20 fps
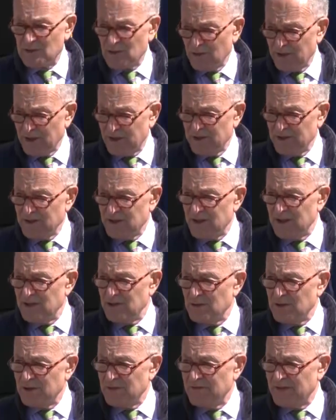or the
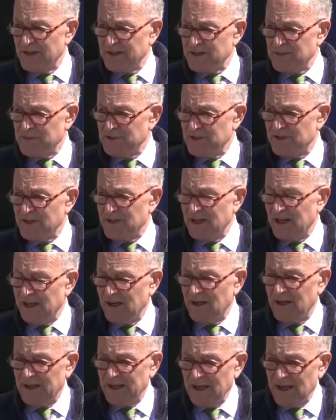continued investments in
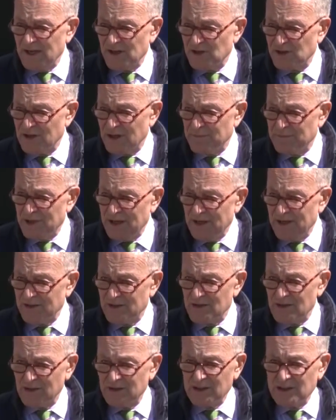NIH that made
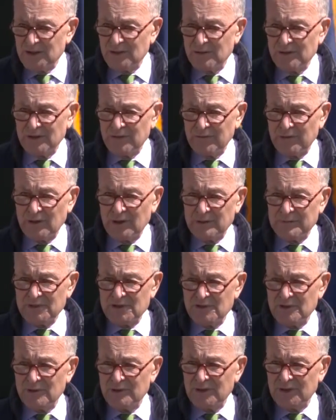us a leader in the
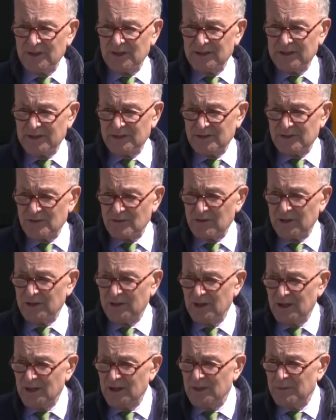pharmaceutical industry.
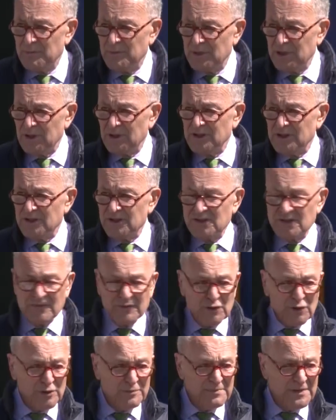Millions of
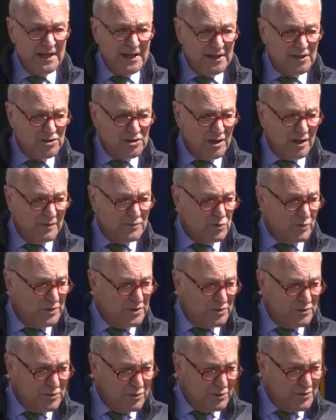good-paying jobs. When
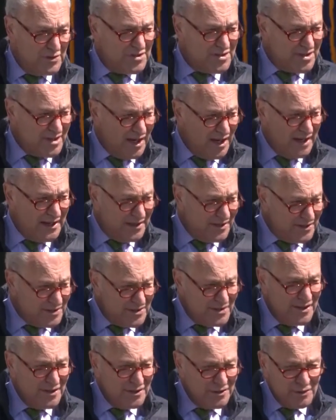you do the science,
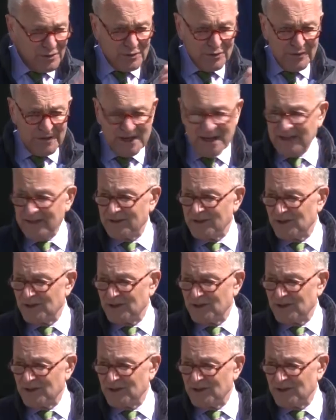you create the